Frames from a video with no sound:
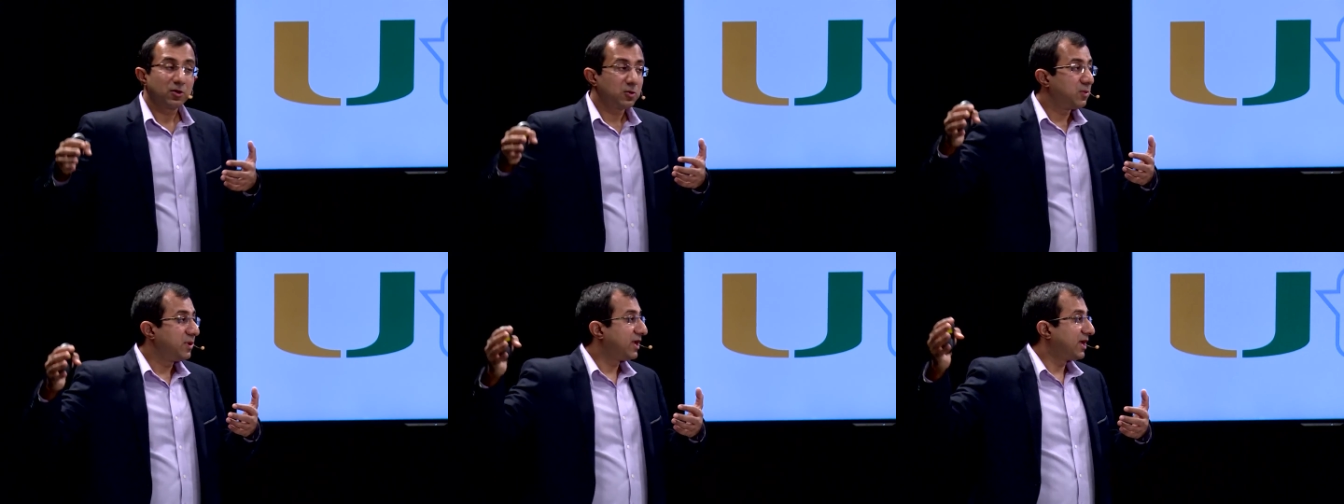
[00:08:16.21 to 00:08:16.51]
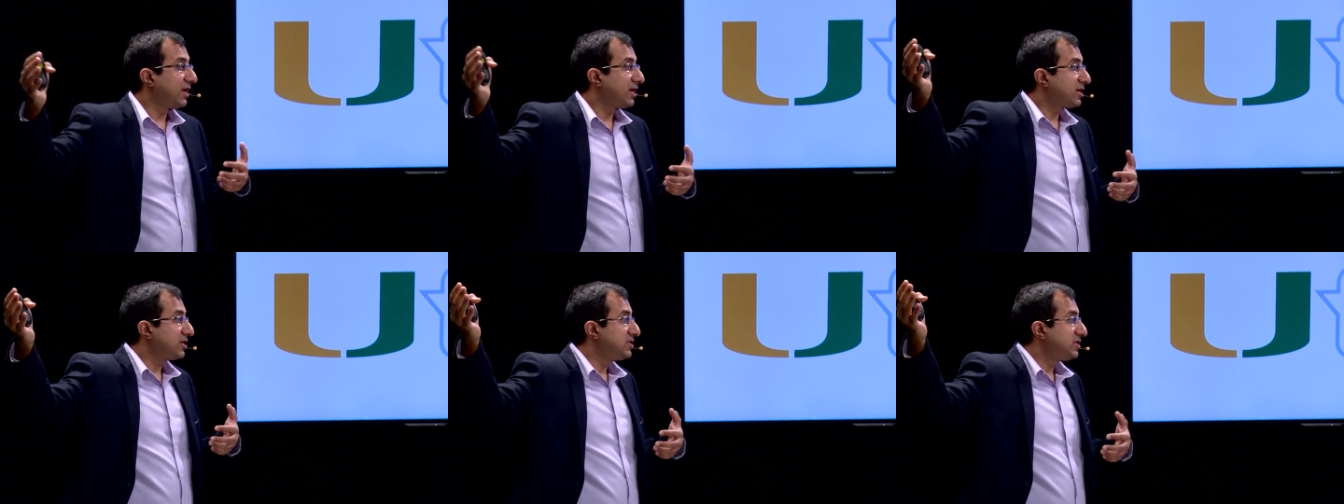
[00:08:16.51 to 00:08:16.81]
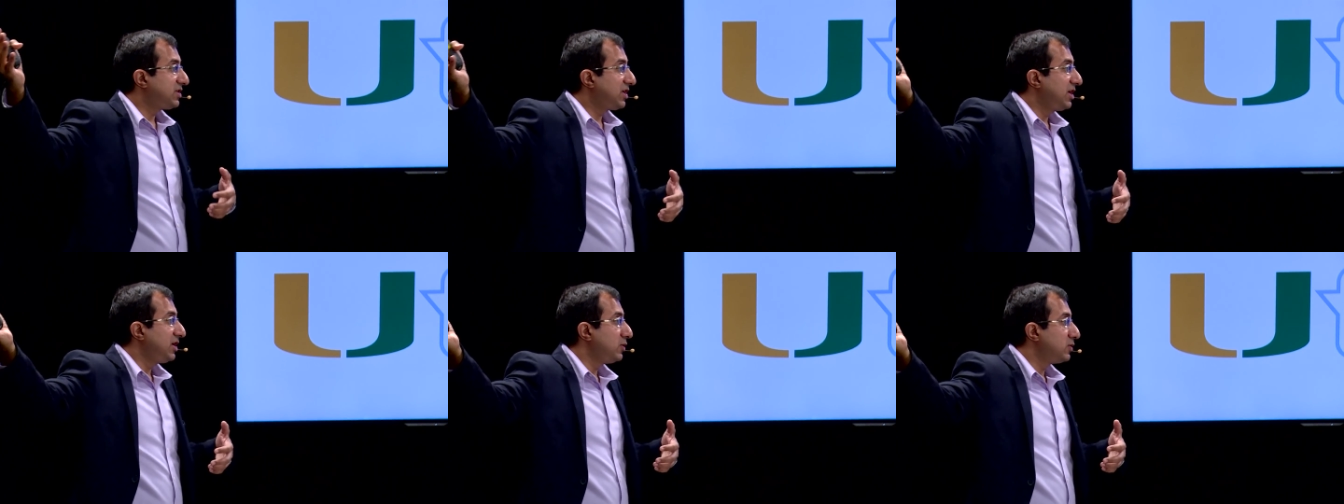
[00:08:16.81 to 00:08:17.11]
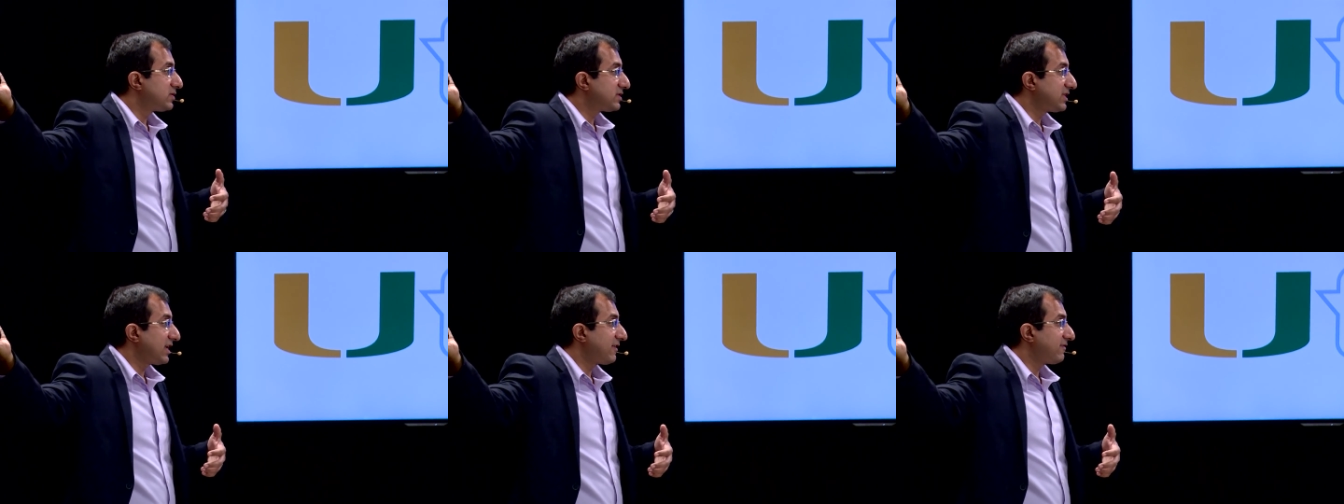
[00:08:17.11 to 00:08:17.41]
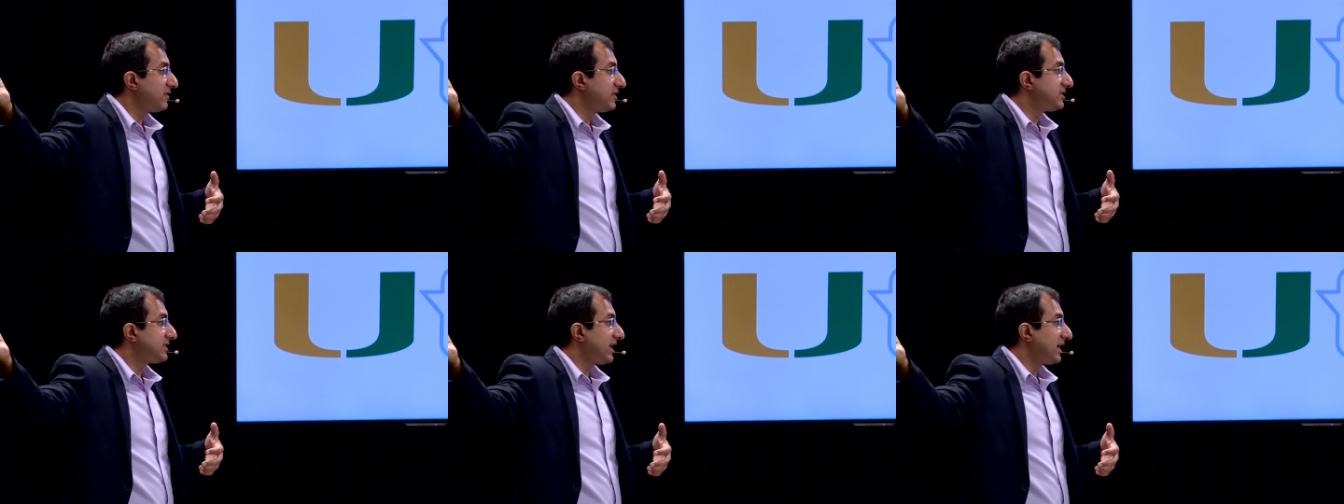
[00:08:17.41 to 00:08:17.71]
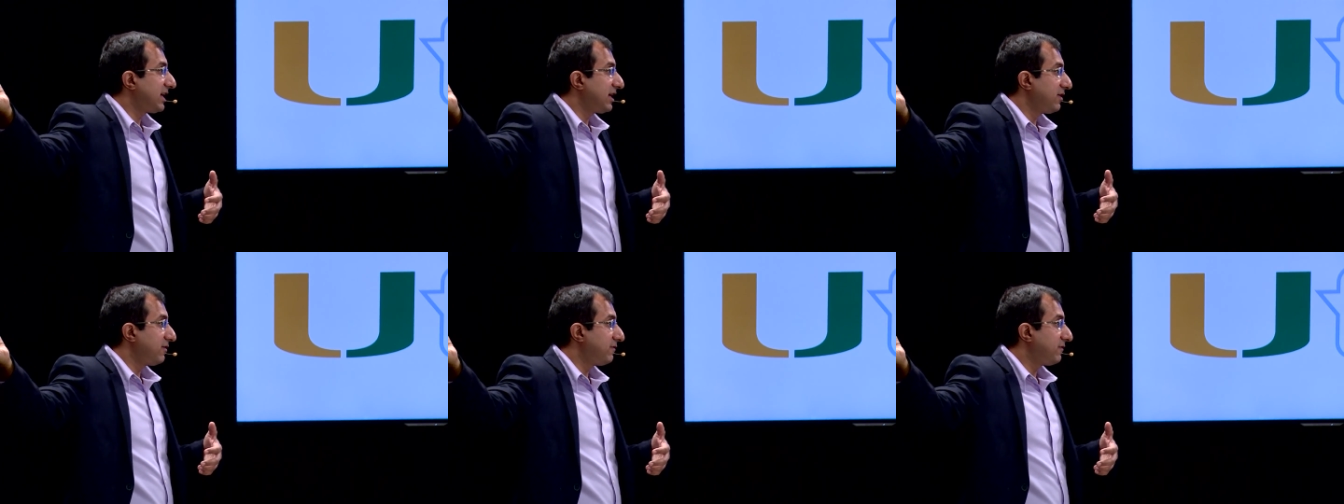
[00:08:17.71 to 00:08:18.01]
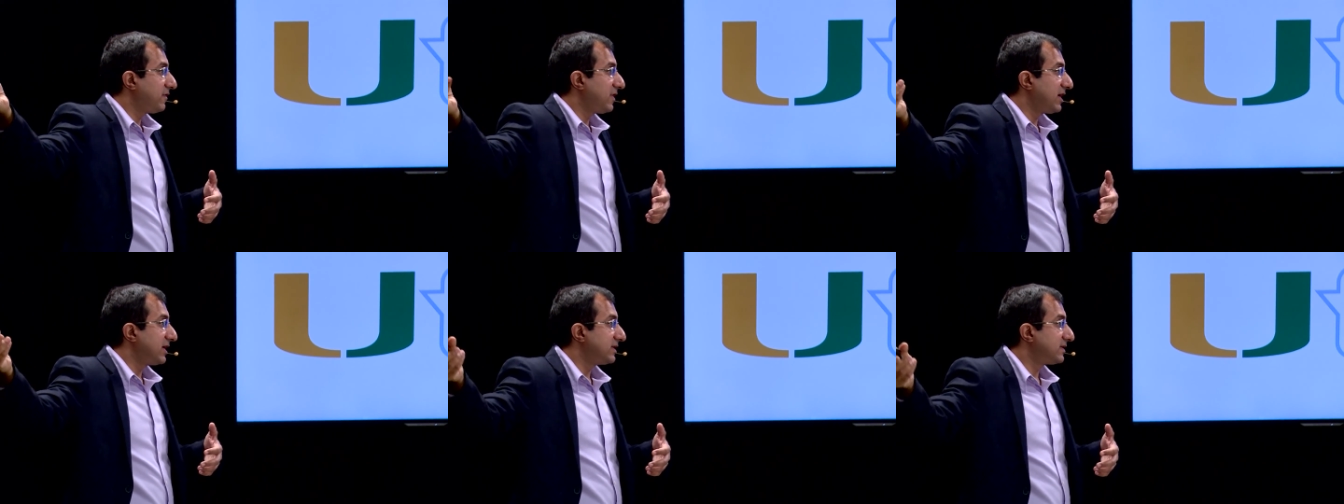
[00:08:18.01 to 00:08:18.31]
we can continue safely taking
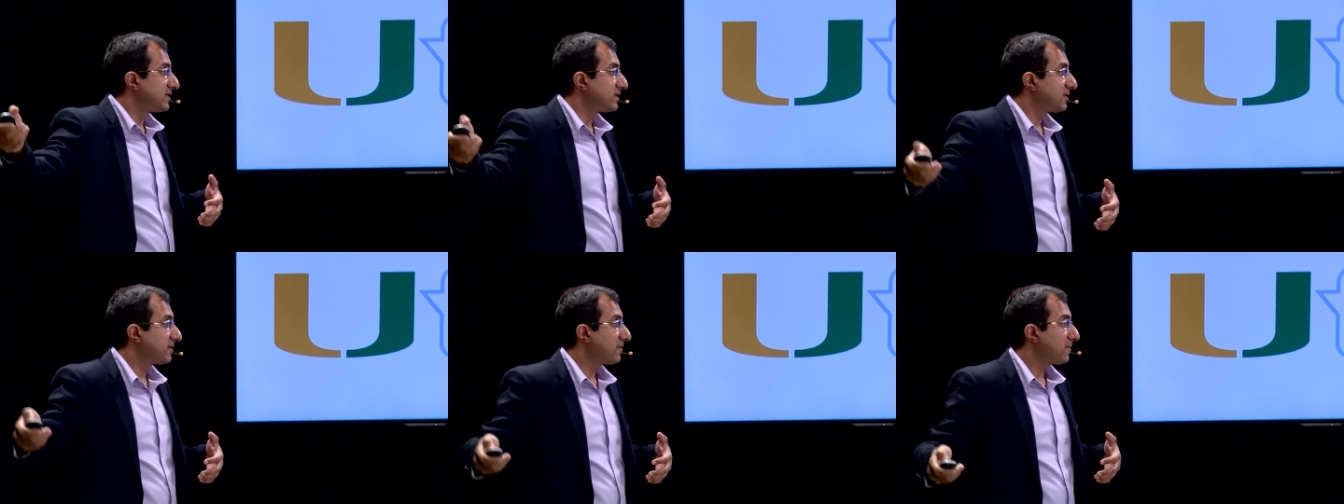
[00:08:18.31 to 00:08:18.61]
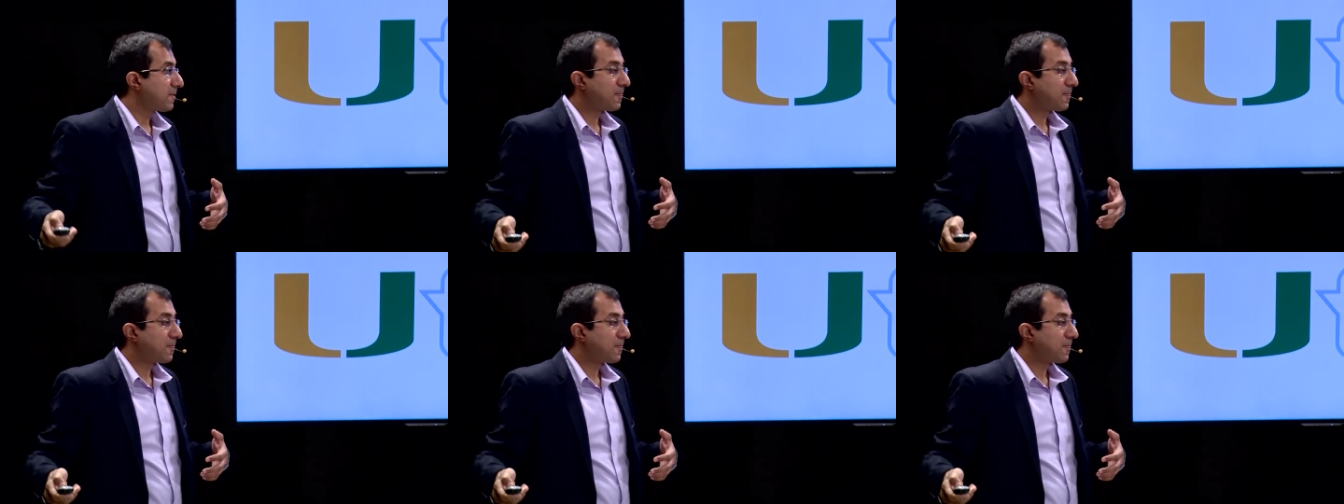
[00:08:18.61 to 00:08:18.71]
flight.